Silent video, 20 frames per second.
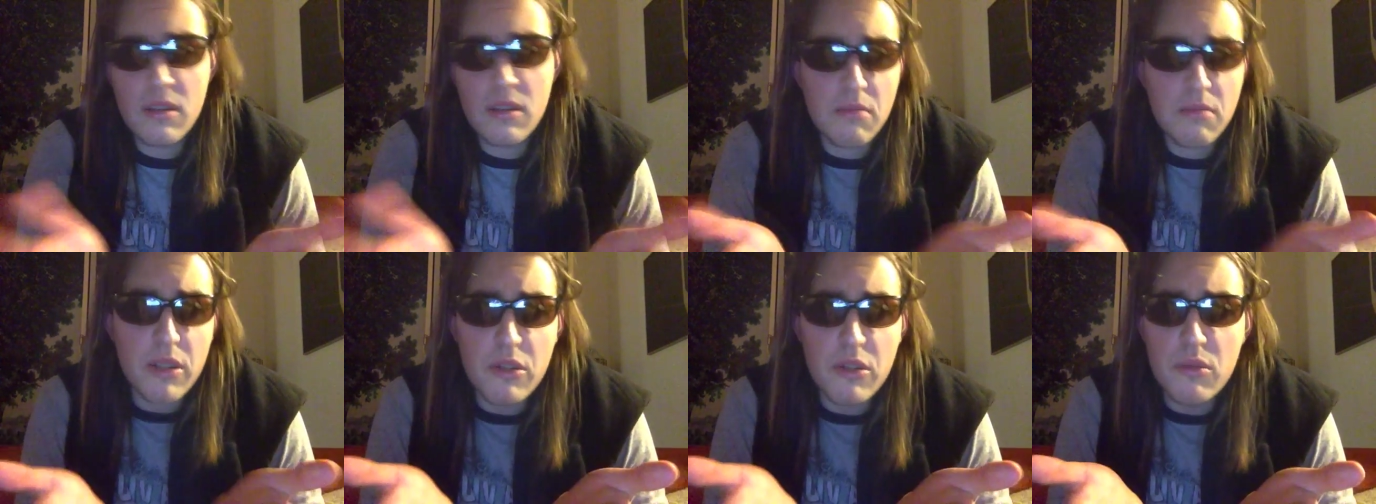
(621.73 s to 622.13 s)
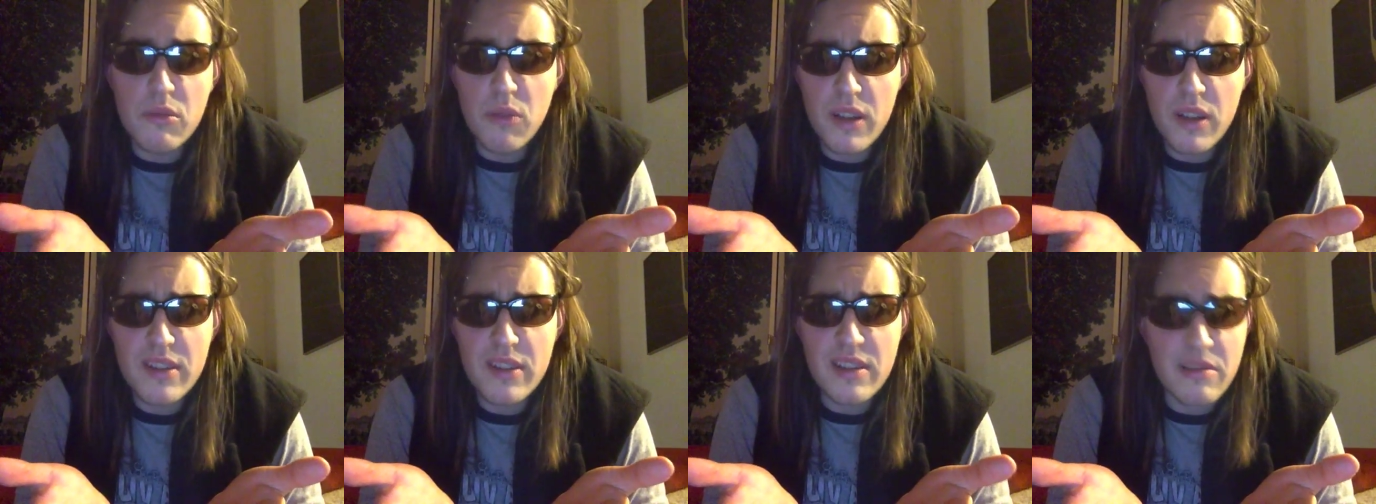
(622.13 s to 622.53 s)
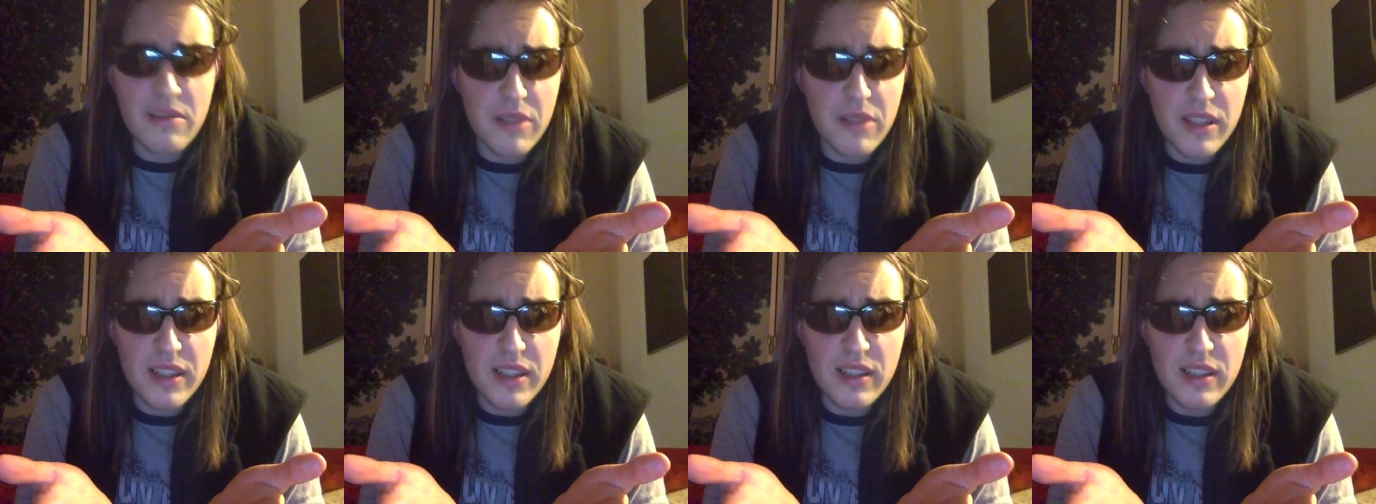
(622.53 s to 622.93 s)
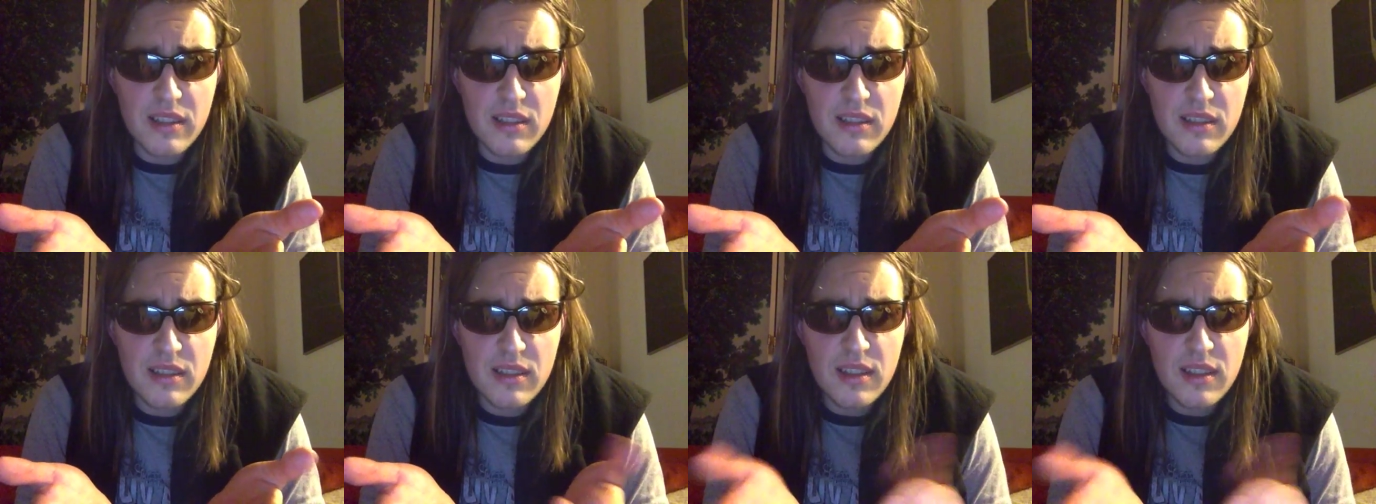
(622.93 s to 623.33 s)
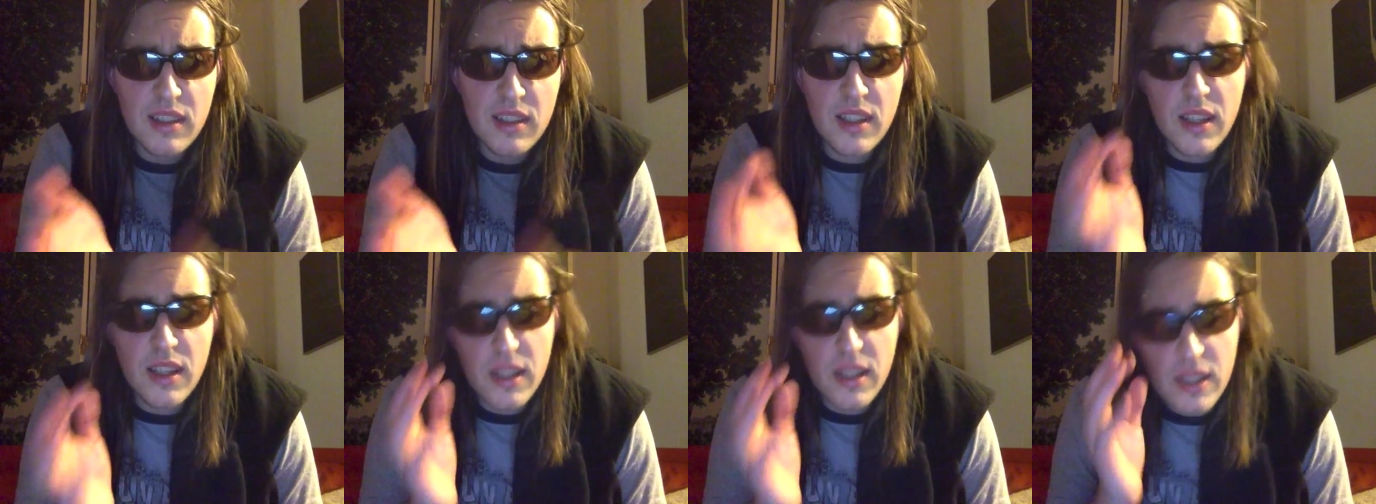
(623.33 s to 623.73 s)
But who was he really?
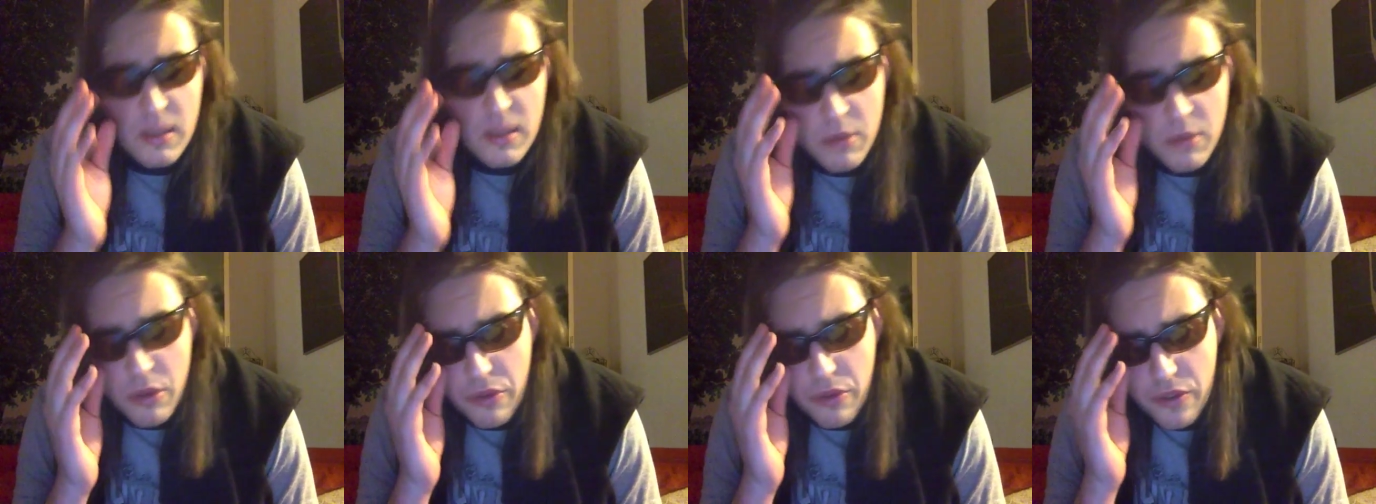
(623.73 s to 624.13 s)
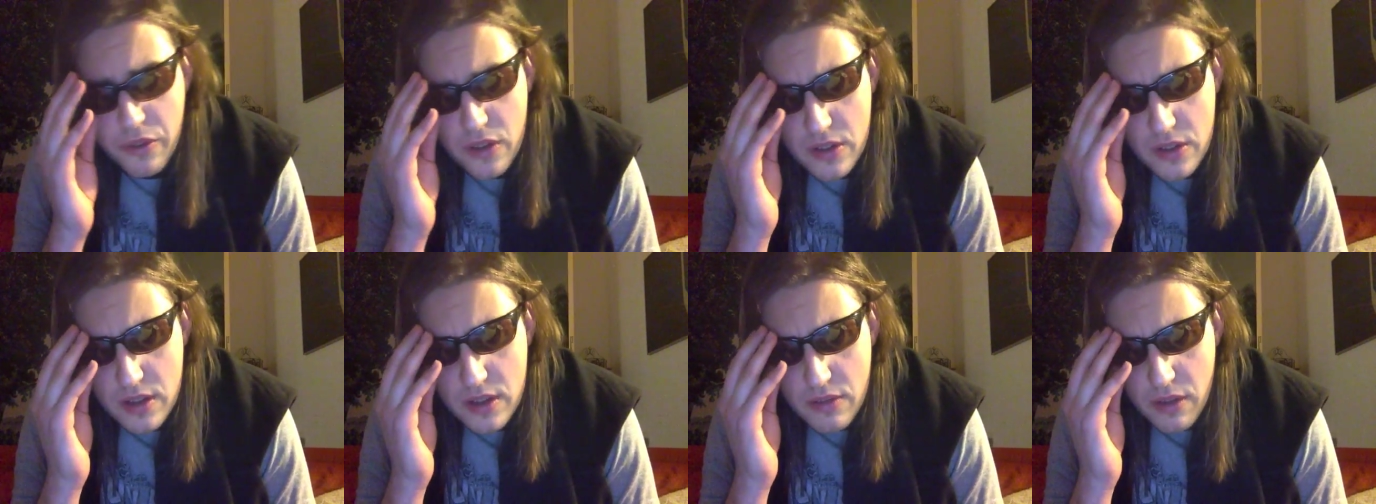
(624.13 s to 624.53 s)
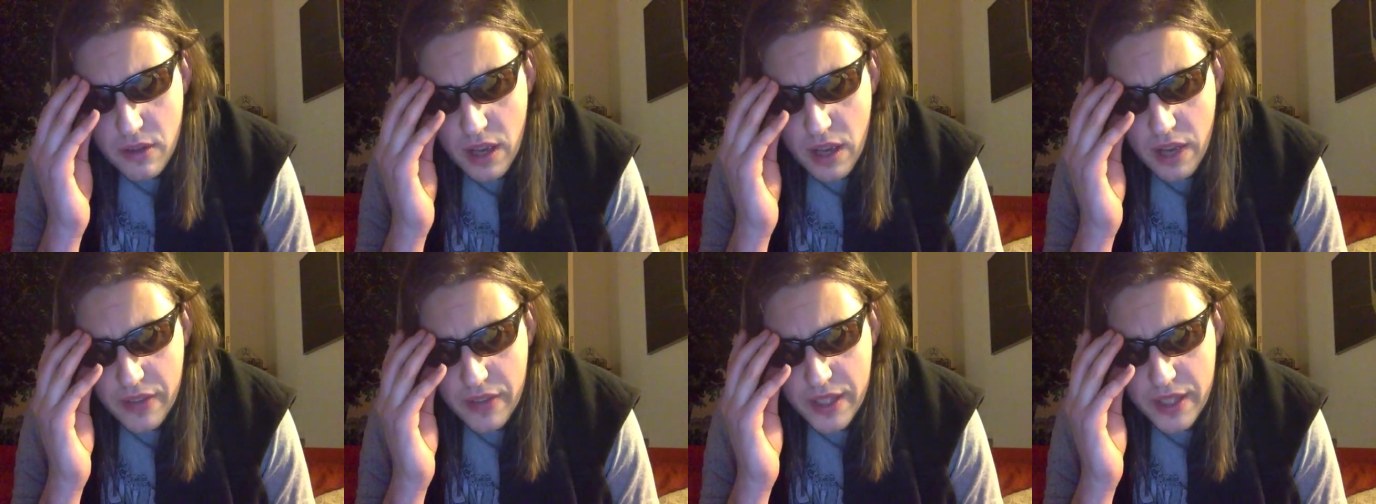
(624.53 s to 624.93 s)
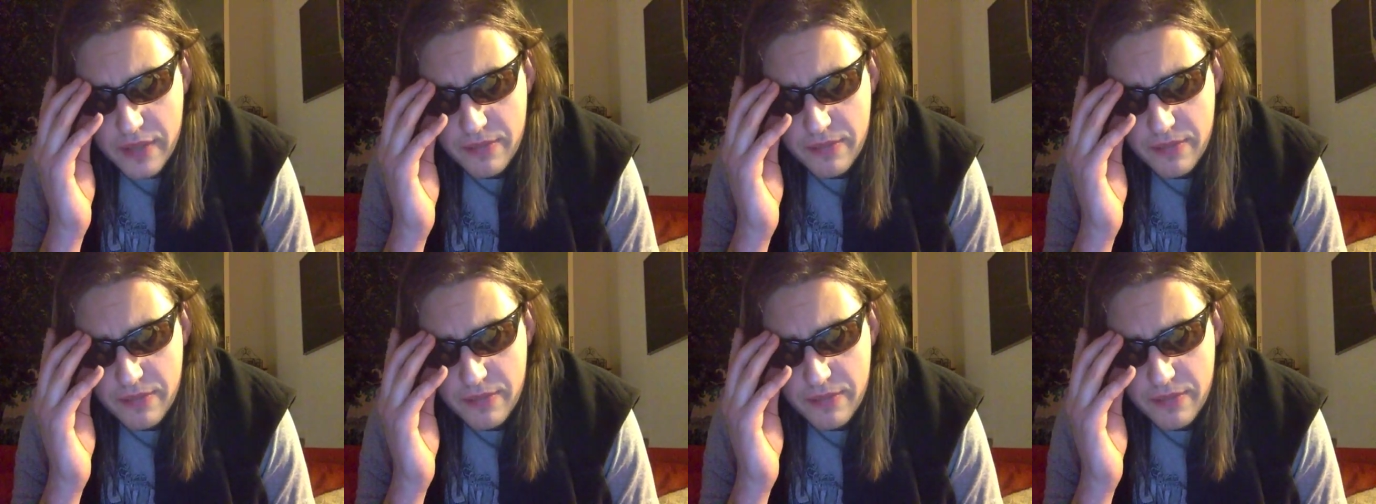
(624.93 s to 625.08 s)
Give me your thoughts if you have any.